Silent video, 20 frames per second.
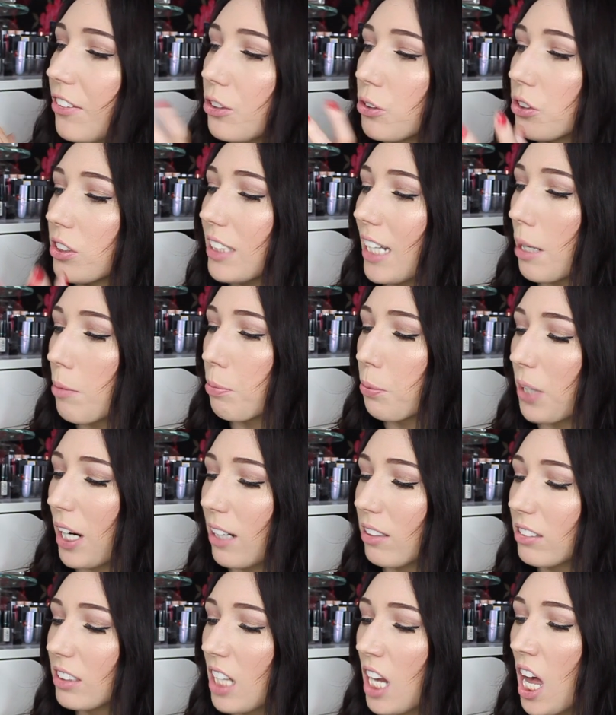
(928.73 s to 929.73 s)
and you also get
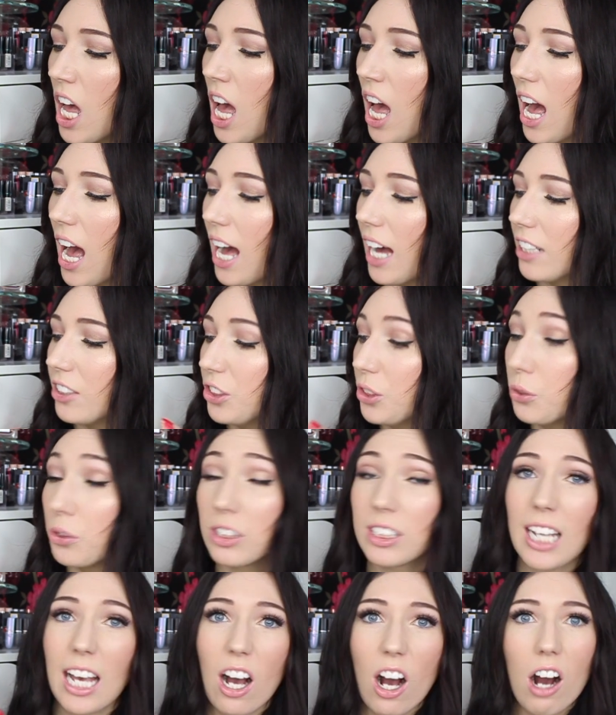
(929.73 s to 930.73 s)
browns and you
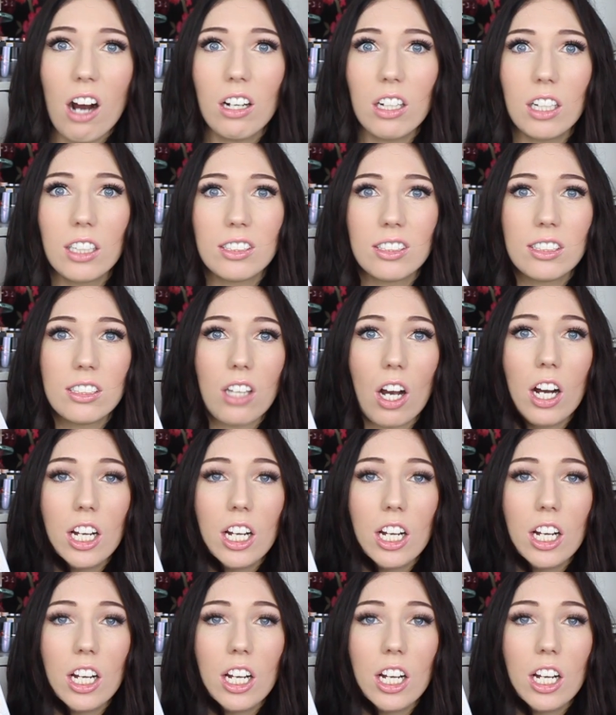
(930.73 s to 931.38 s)
also get highlighters.